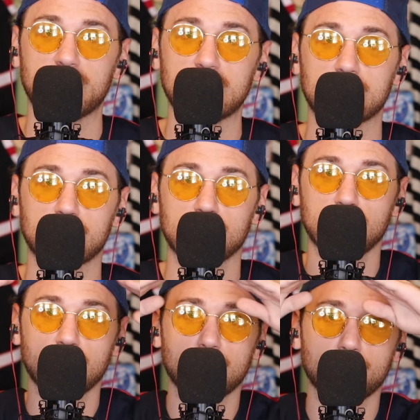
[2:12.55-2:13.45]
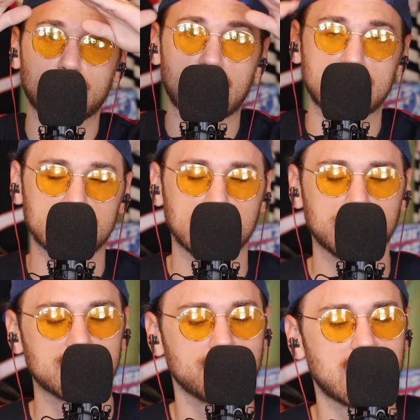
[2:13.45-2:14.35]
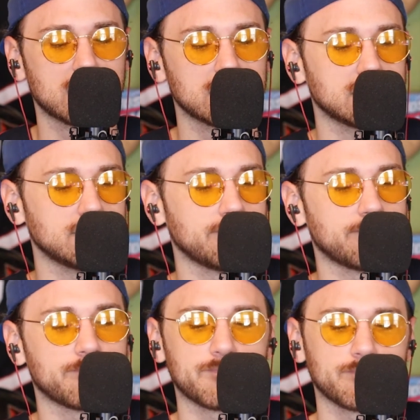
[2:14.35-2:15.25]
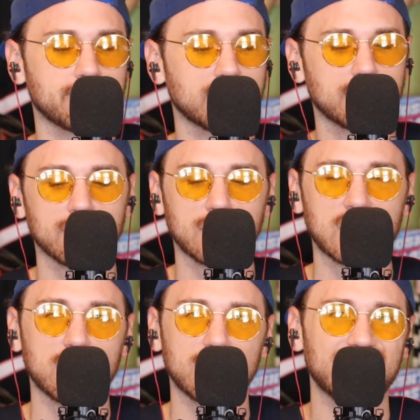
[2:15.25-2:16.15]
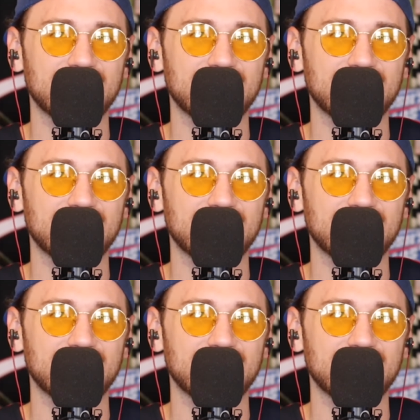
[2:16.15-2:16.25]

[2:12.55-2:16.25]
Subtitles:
Peak. My last name's Mountain. You